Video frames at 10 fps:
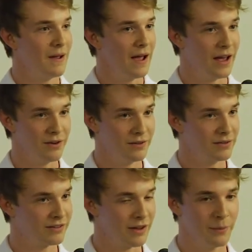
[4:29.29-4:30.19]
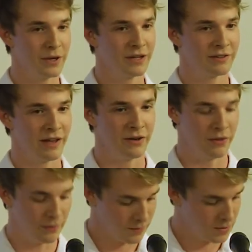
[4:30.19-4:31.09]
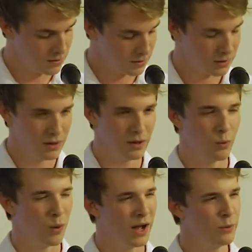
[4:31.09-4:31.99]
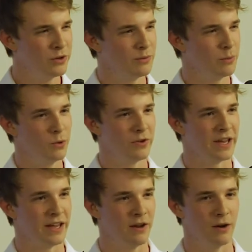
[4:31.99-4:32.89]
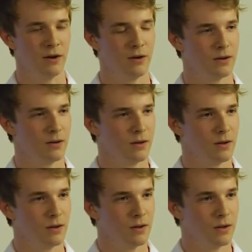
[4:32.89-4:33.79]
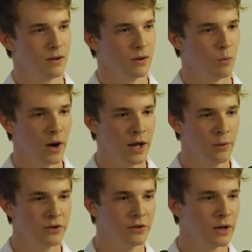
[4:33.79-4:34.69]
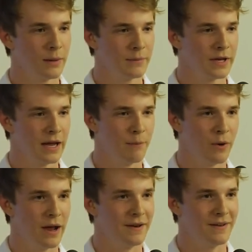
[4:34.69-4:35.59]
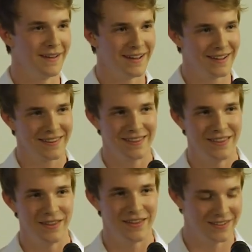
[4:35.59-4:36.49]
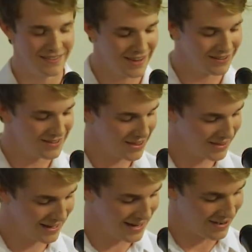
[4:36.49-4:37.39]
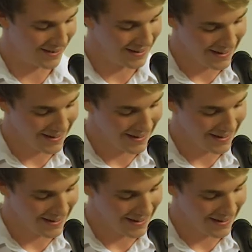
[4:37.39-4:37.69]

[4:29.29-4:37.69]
And somebody has said to them, why would you move here? Why would you come to Cape Breton? Like, there's nothing here.